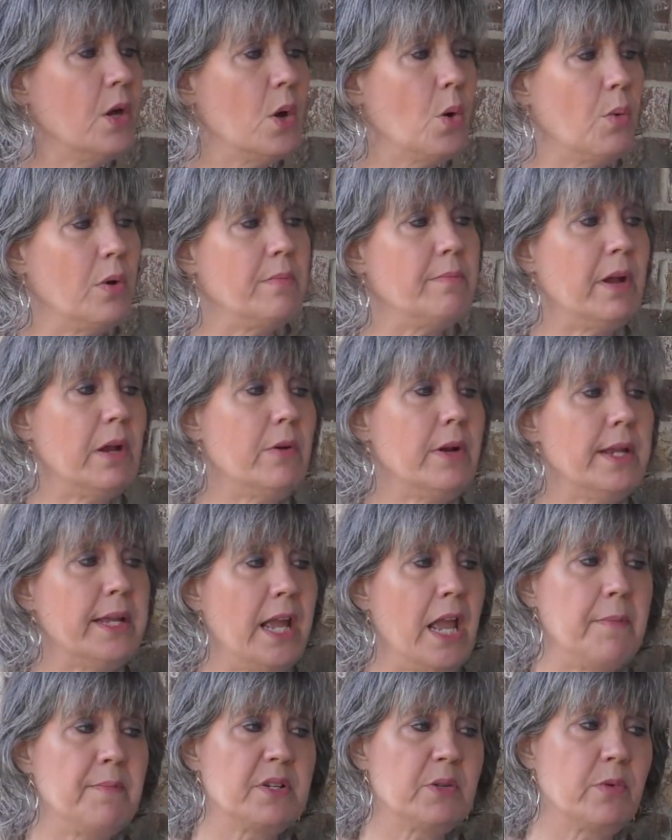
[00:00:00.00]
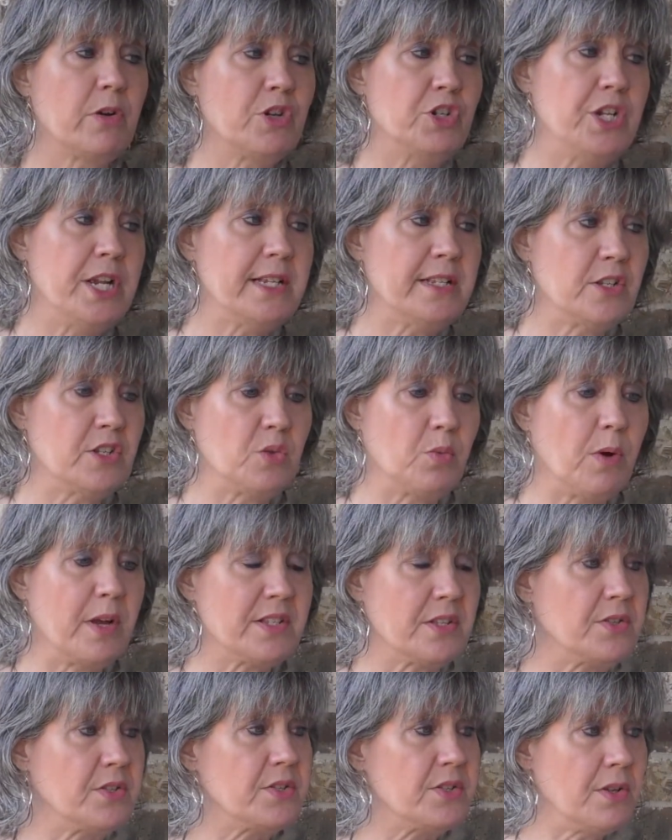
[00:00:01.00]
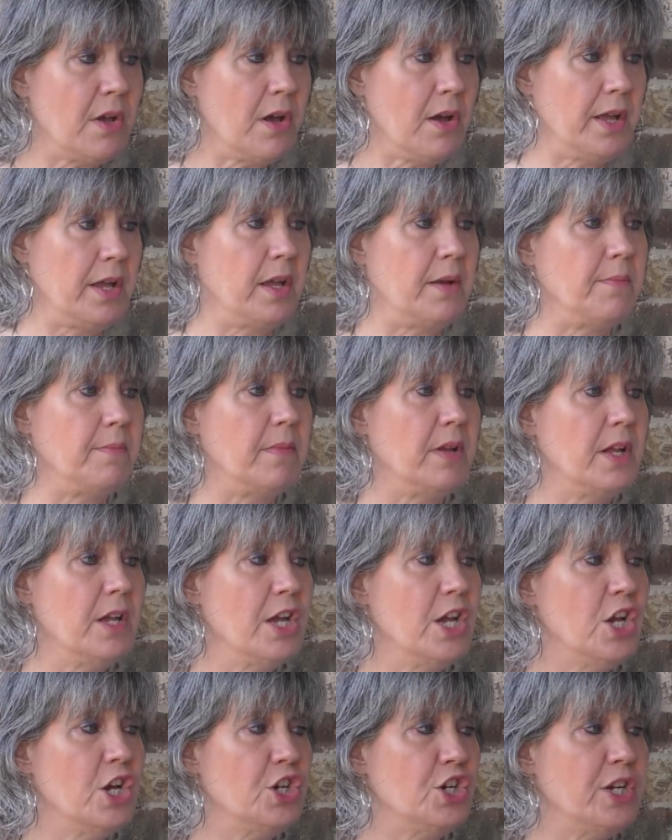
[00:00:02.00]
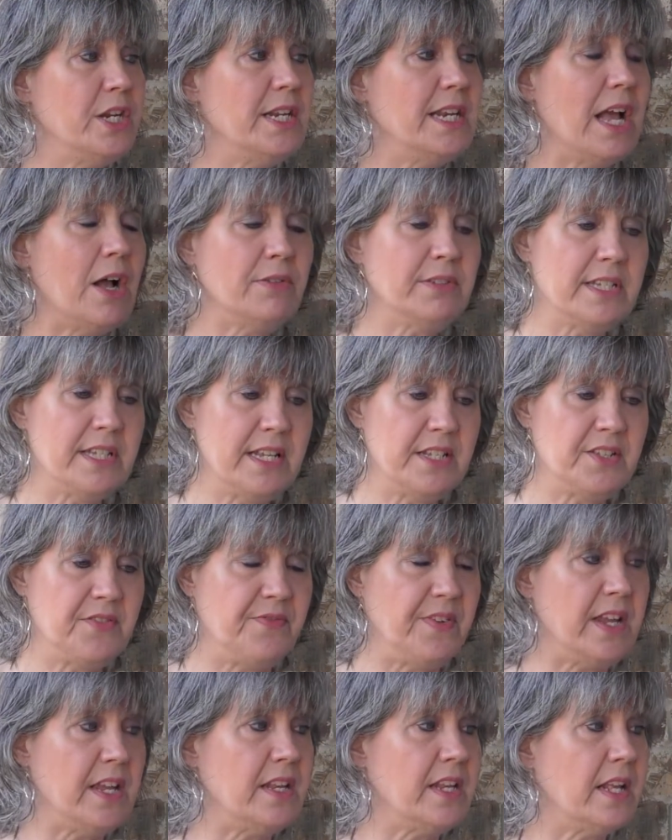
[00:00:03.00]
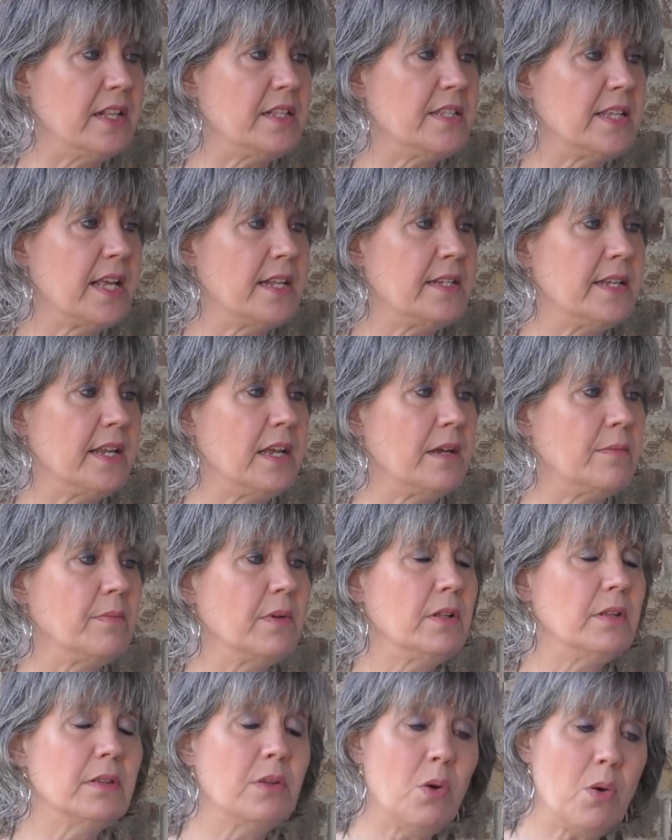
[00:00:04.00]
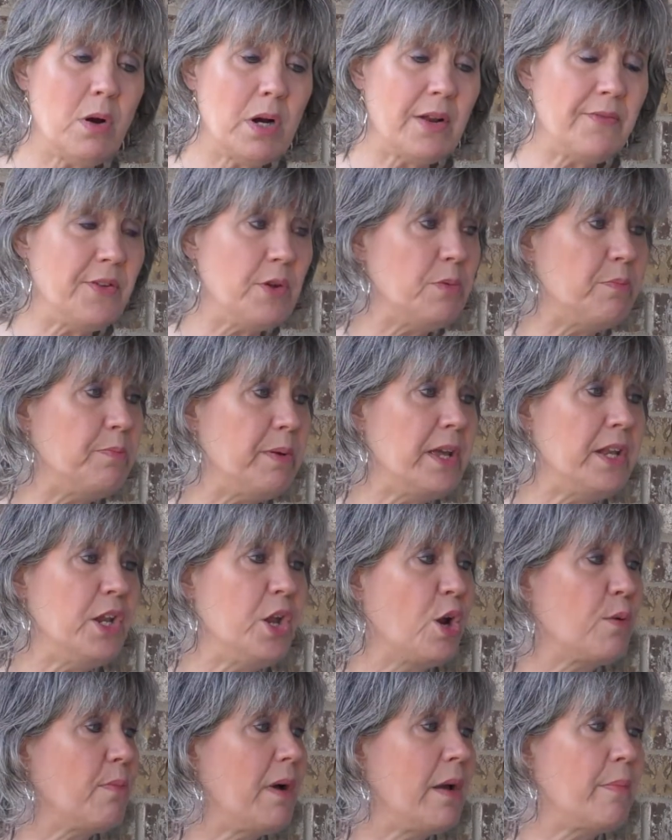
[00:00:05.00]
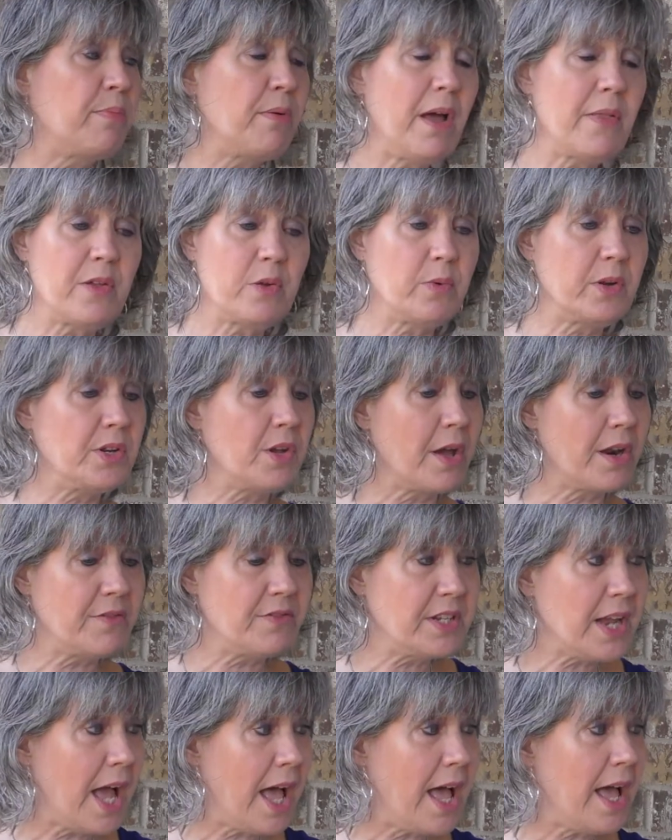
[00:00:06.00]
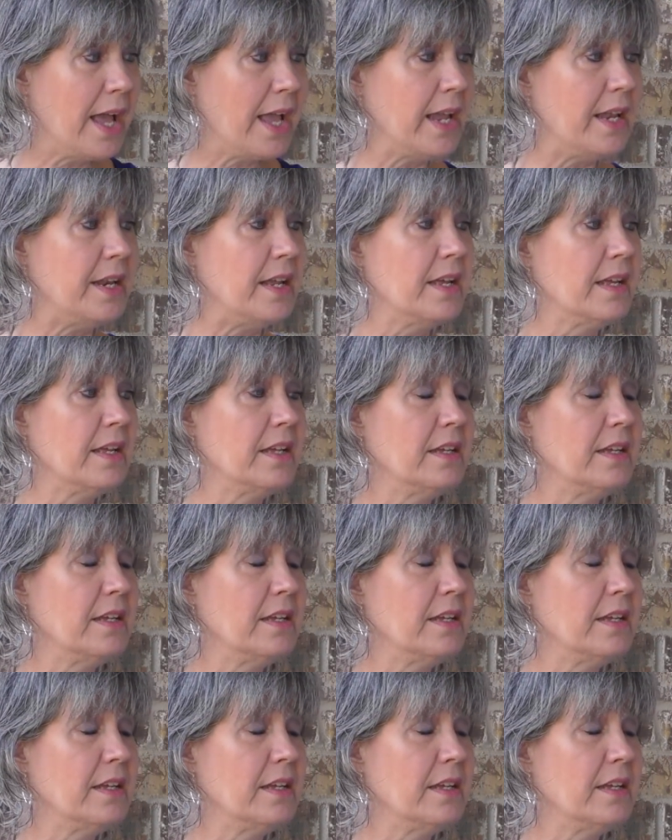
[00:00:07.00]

When Mary came to where Jesus was and saw him, she knelt at his feet and said to him, Lord, if you'd been here, my brother would not have died.